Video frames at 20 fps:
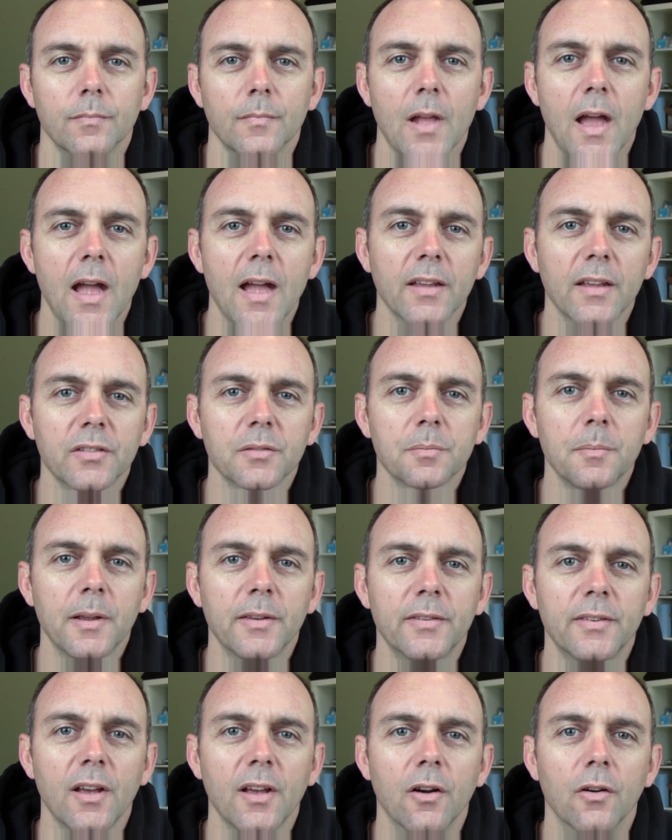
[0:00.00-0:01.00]
I ask
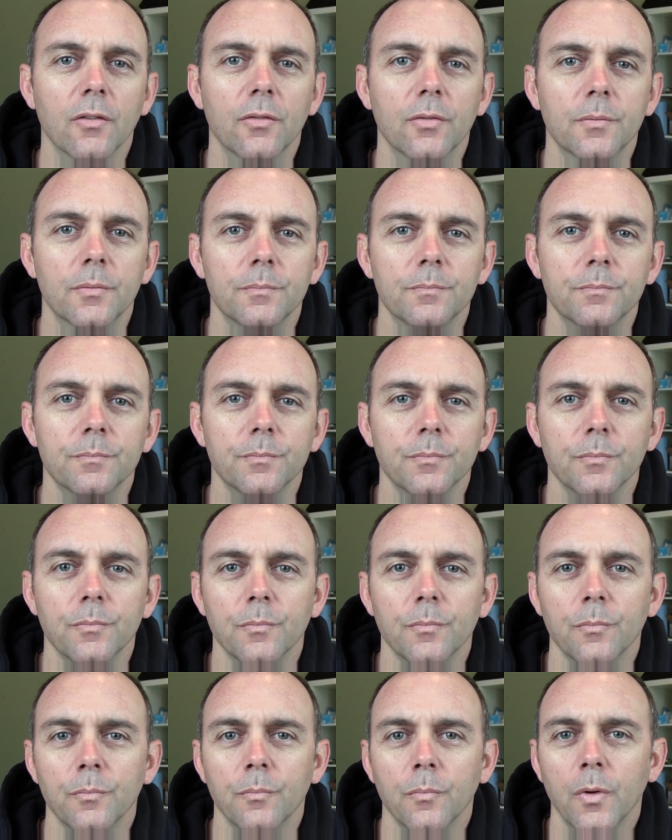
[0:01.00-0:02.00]
myself,
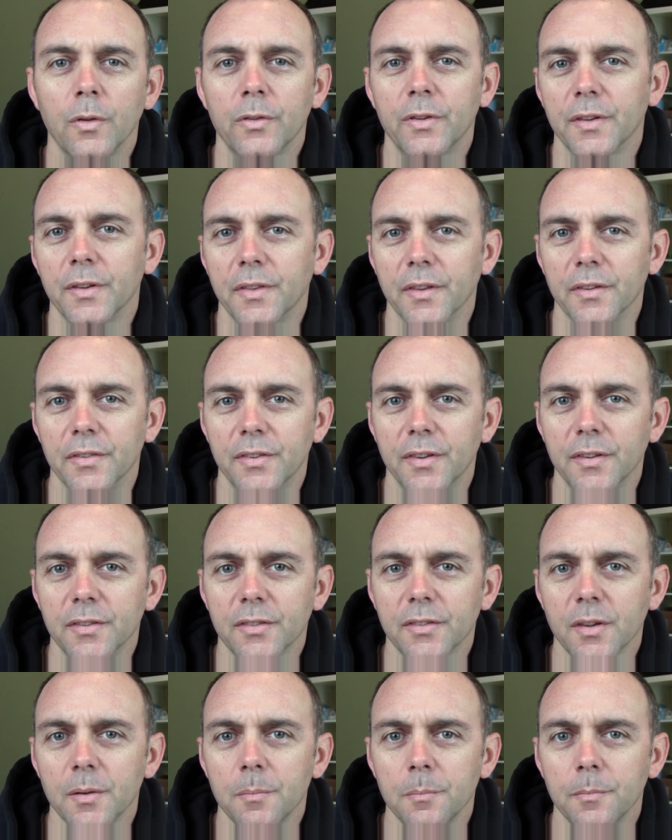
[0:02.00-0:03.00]
was it the
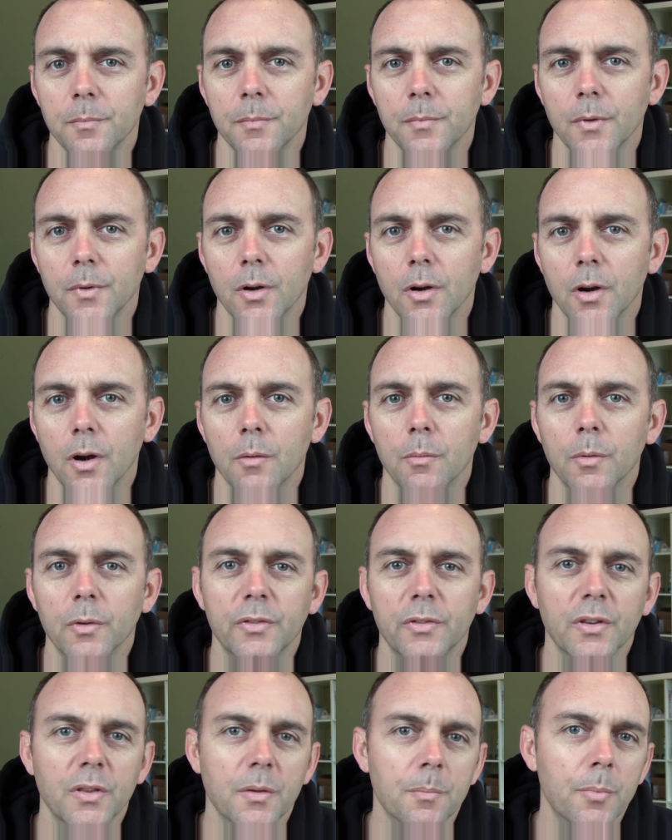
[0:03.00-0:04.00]
system? Or
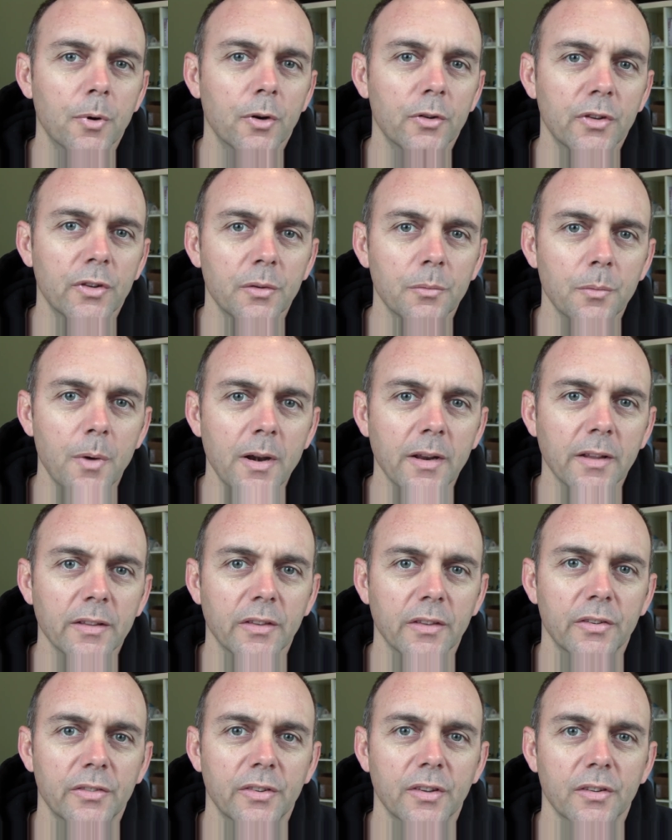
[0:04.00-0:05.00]
was it the person running
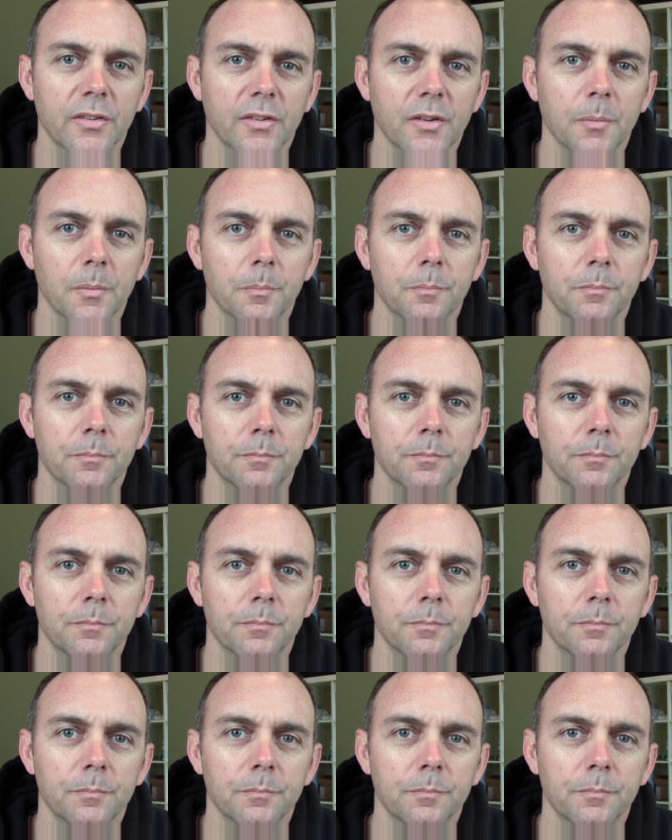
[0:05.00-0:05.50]
the system?